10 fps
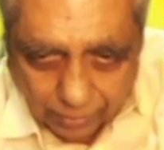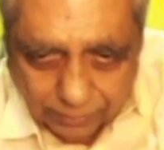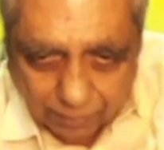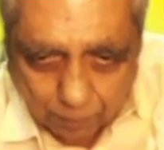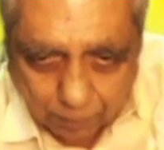
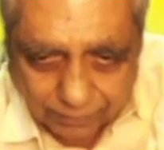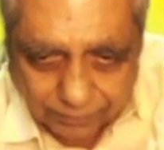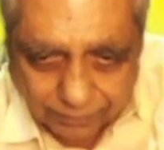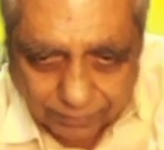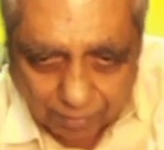plus or
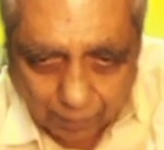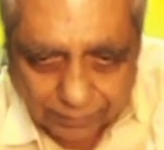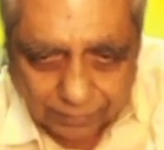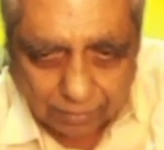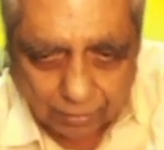minus
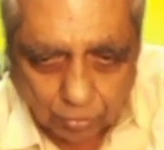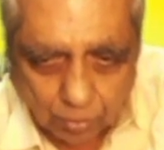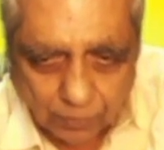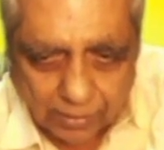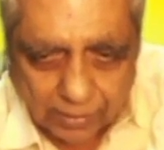1 ohm.
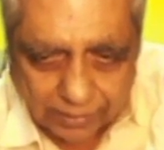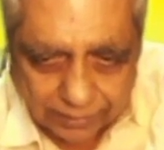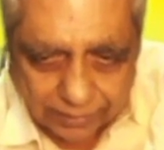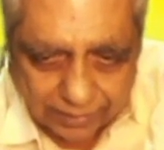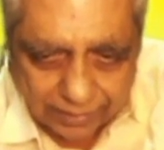In
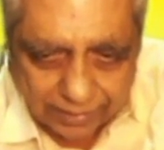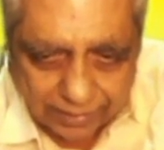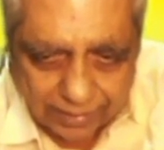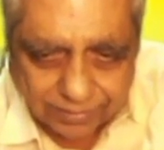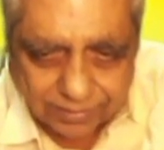case
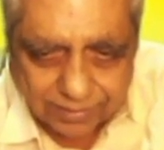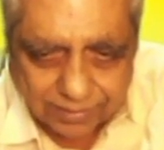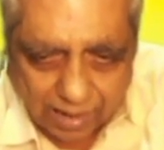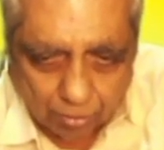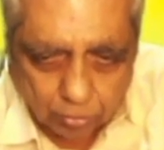I want to
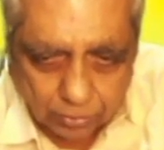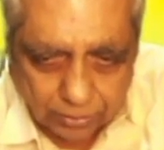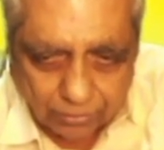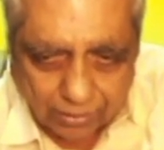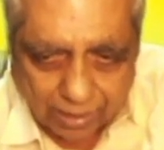give the
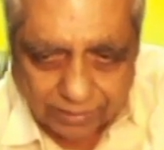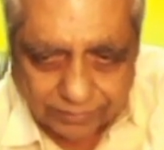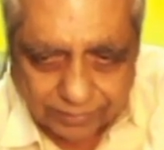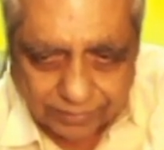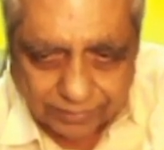answer
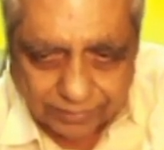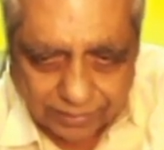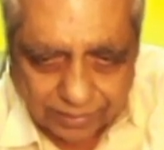in